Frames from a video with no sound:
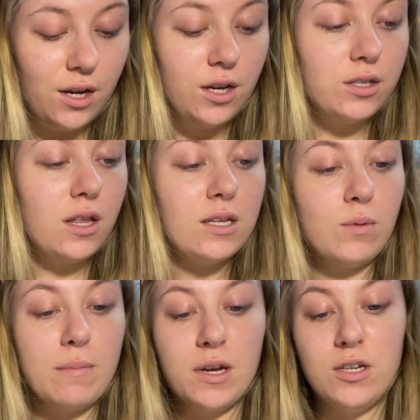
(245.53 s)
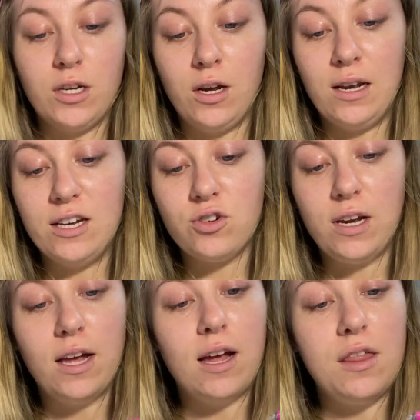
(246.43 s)
So that's what I'm going to do, literally.
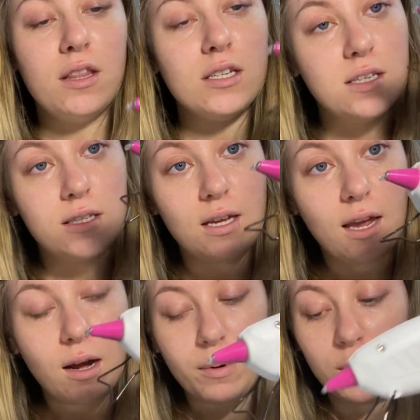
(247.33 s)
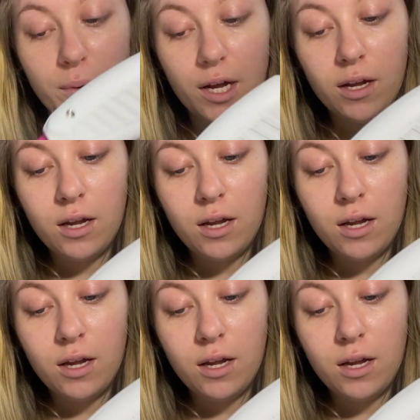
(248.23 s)
Okay, I think this is heating up a little bit.